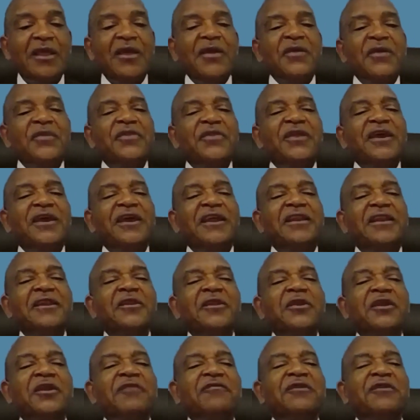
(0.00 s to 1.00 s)
Then,
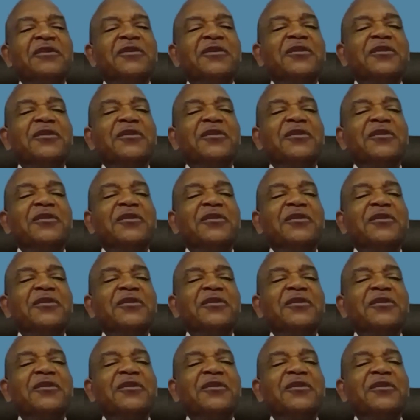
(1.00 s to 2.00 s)
even if you
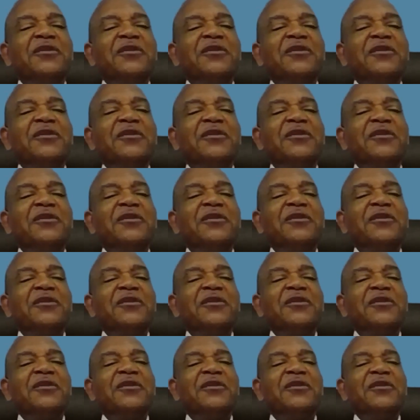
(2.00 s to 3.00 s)
talk about some of
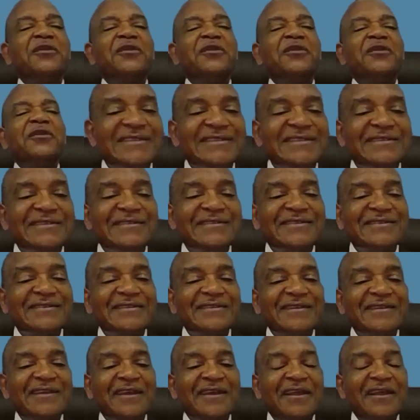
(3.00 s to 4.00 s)
these
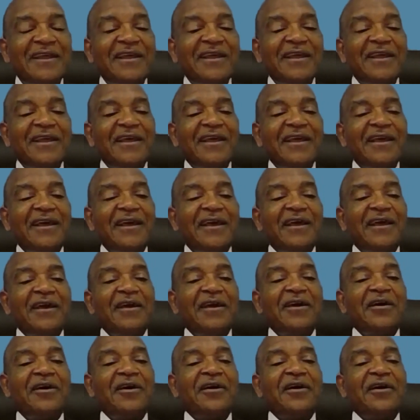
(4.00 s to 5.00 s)
modalities,
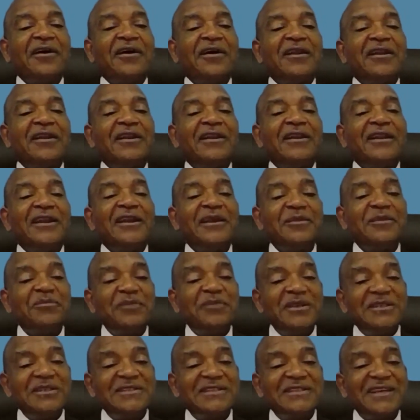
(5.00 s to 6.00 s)
let
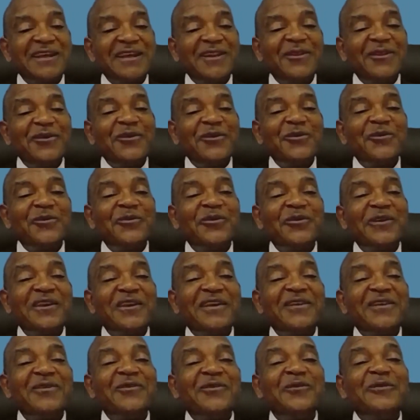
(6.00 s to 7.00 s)
me tell you, we
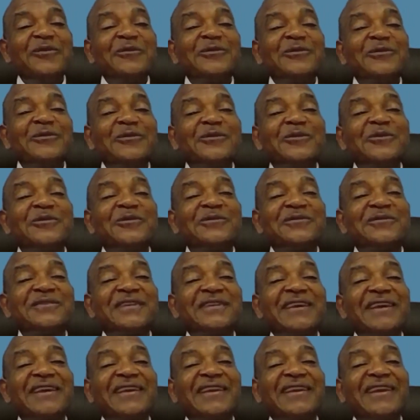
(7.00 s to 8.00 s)
used to
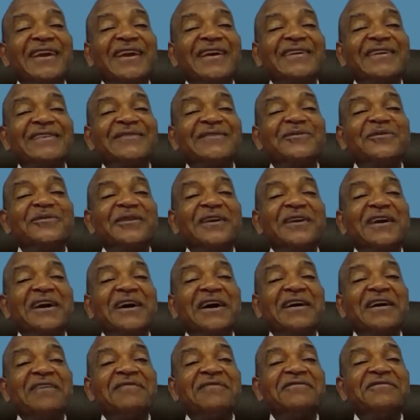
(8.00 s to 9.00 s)
say that we
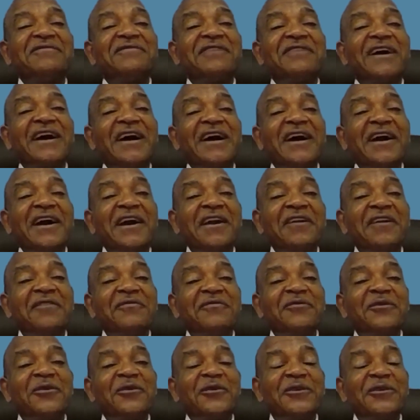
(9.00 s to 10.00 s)
have 5
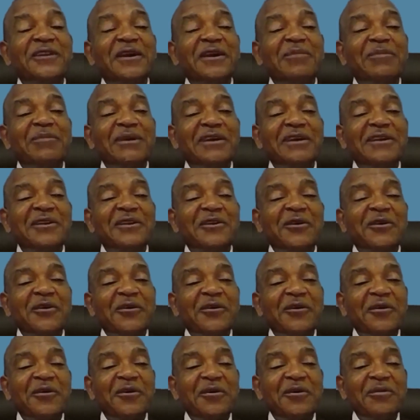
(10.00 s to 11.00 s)
undermed
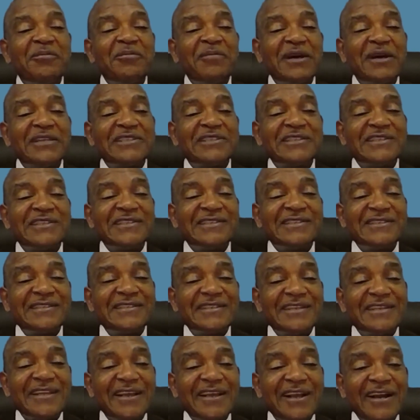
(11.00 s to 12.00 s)
machines
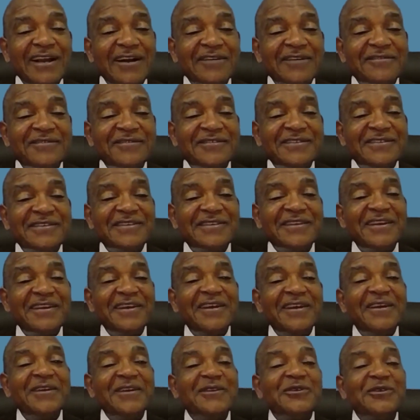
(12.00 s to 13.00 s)
in the country,
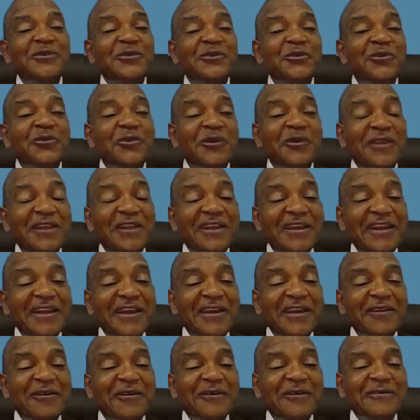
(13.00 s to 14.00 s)
2 in
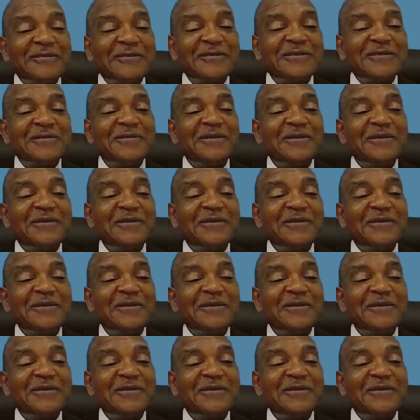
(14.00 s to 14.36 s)
Lagos,